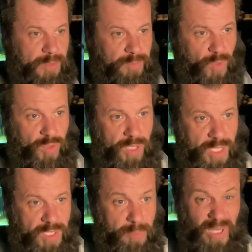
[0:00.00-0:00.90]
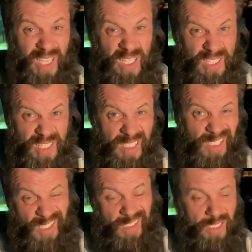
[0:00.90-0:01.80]
more or less a playlist
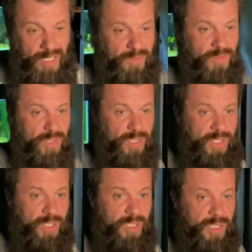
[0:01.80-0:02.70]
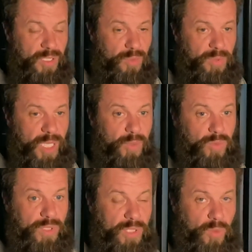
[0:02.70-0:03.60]
for the, you know,
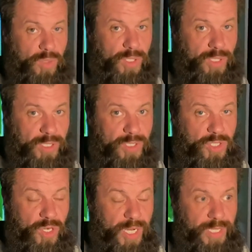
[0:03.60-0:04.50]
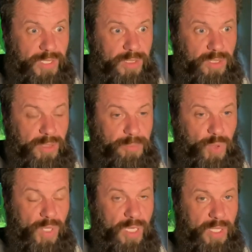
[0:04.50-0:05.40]
plywood corner triangular
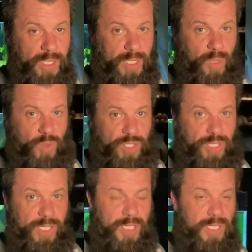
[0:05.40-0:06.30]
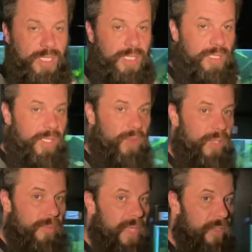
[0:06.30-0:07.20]
piranha enclosure that we're
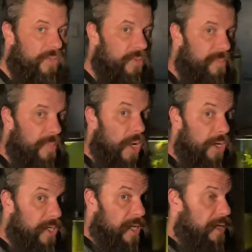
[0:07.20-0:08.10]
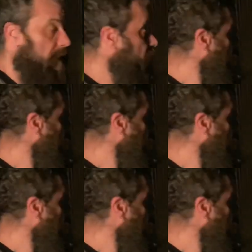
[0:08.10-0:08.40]
about to embark on.